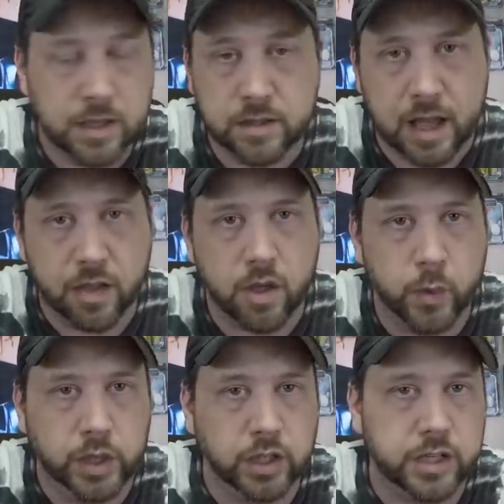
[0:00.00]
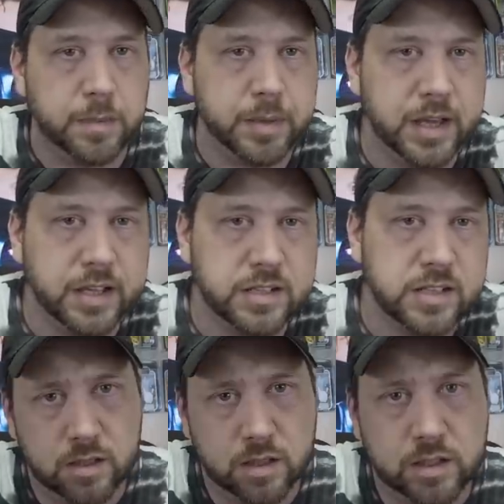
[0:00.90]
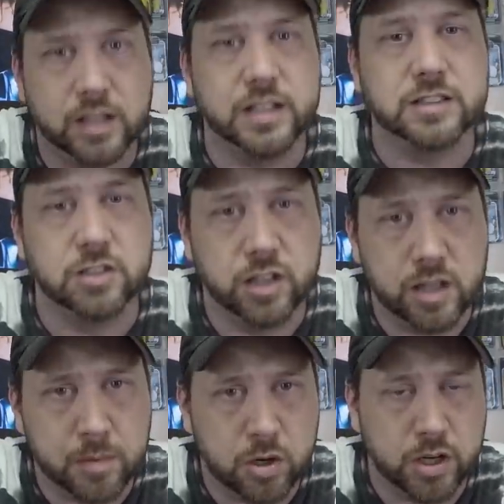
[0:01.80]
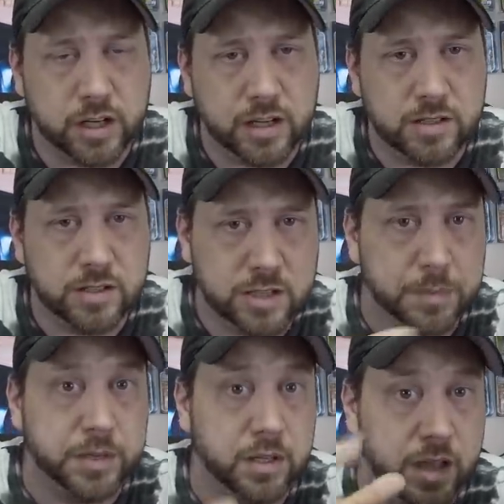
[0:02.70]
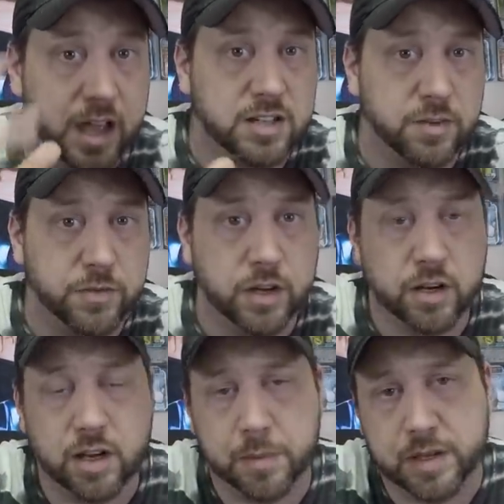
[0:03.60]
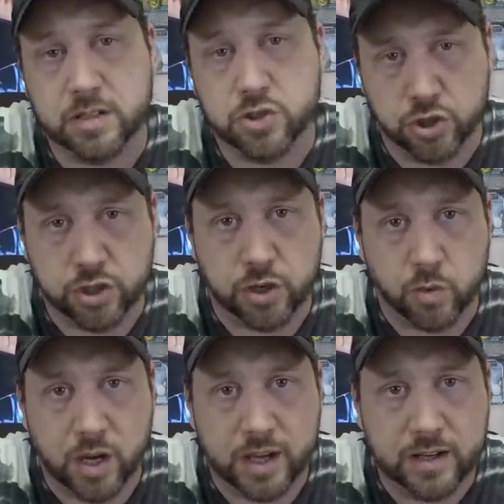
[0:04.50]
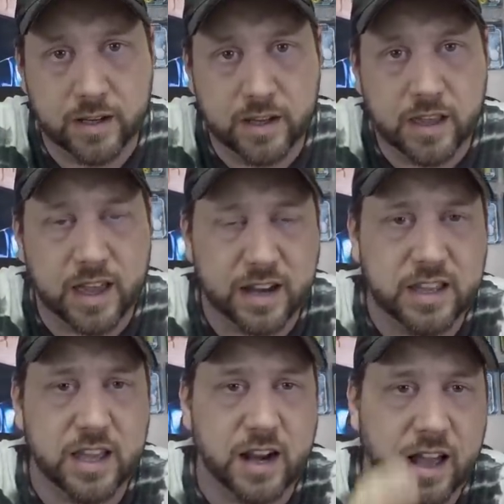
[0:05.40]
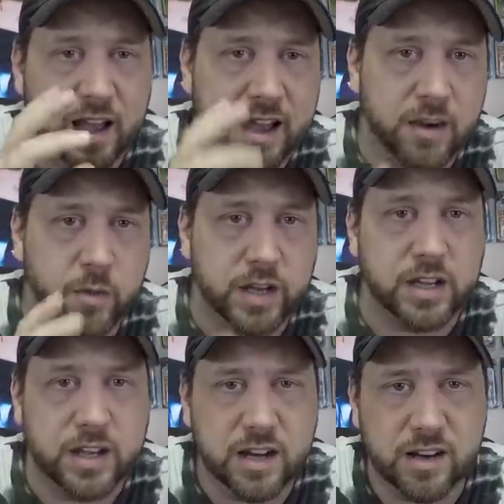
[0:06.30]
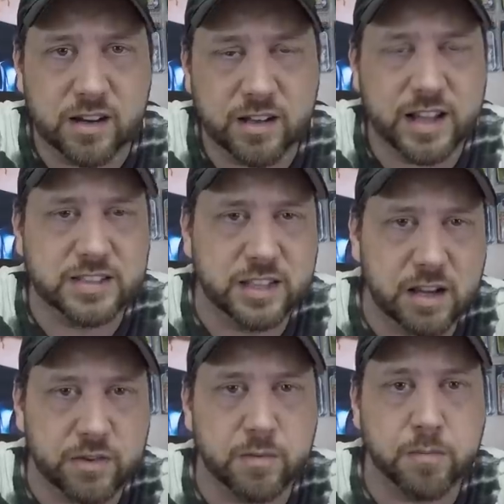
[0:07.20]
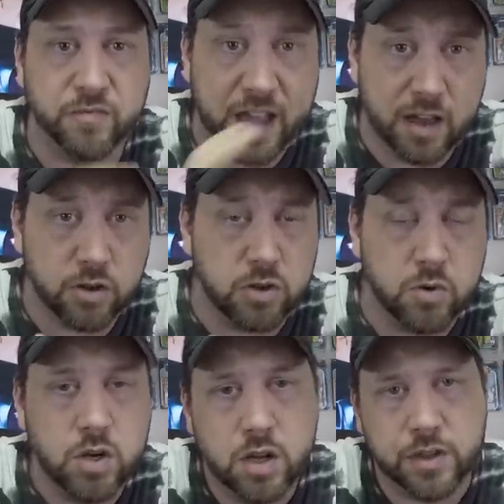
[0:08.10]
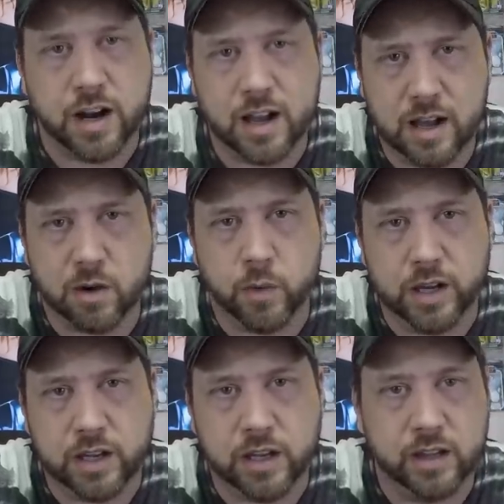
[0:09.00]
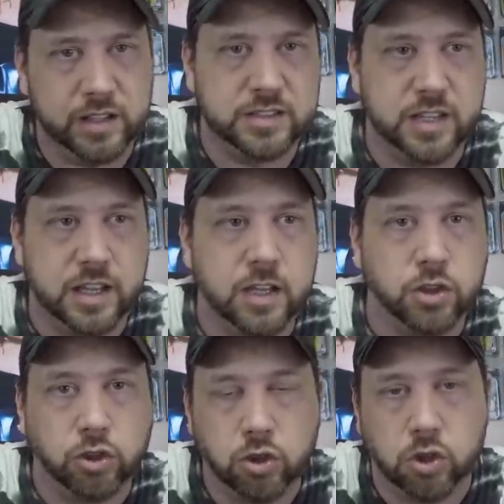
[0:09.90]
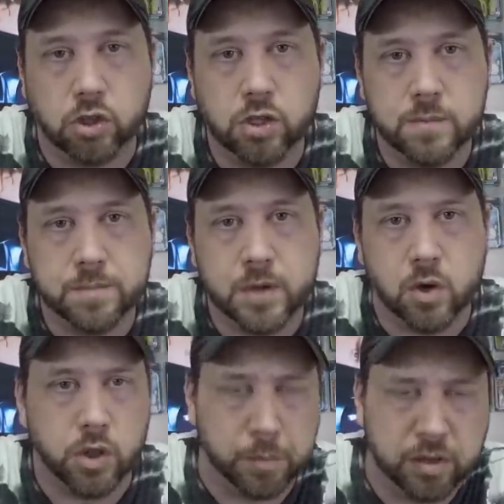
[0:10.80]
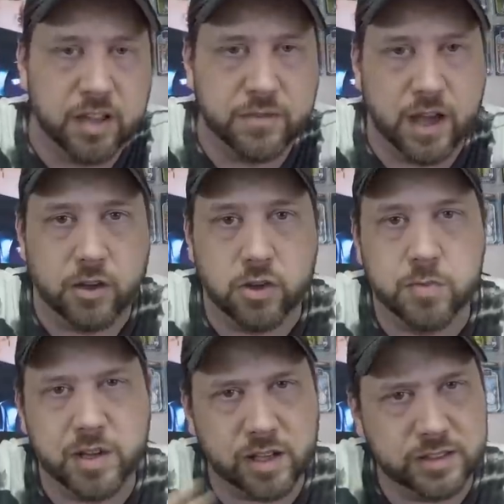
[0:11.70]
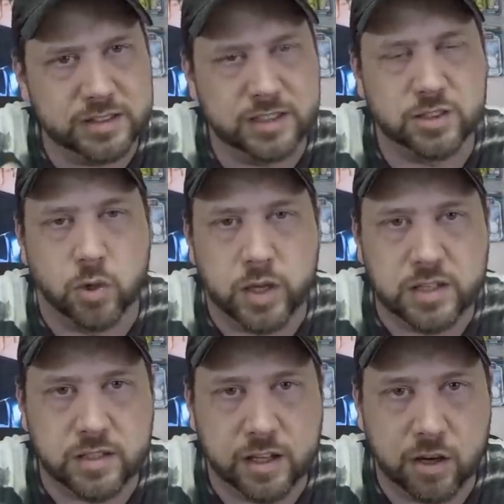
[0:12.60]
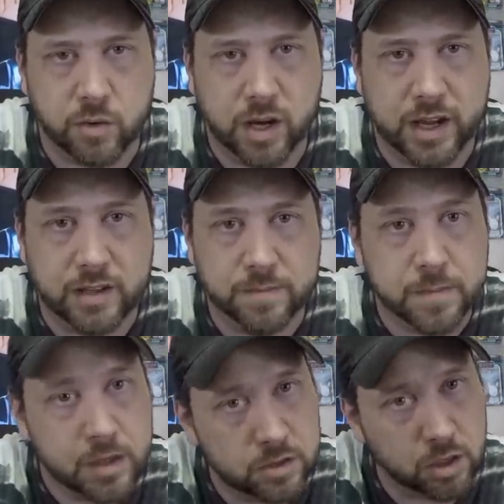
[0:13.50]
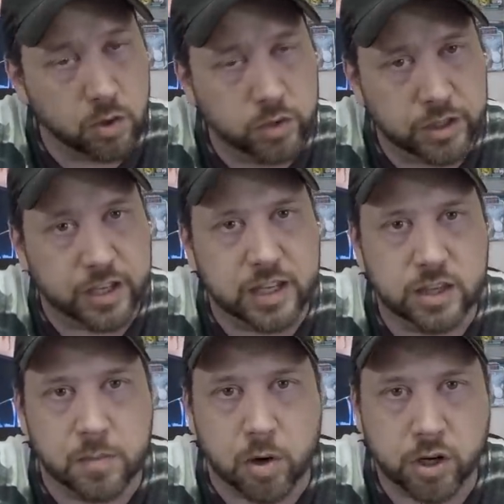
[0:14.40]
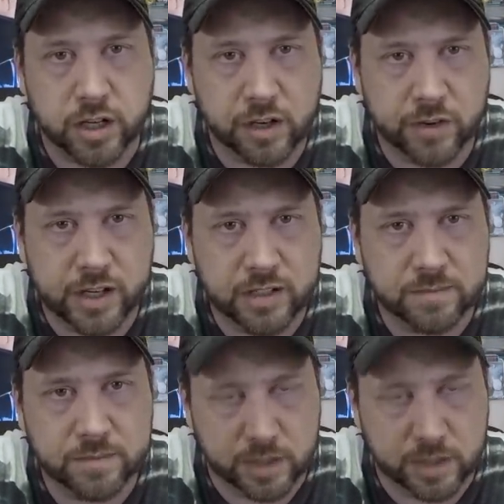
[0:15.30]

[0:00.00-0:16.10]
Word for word: Now that we look at the package, now let's look at the marketing, something the action figure companies should get right. And again, a high ranking here has a different value than a high ranking in, let's say, the look or the play value because this is so easy to get right. So did they get the marketing right?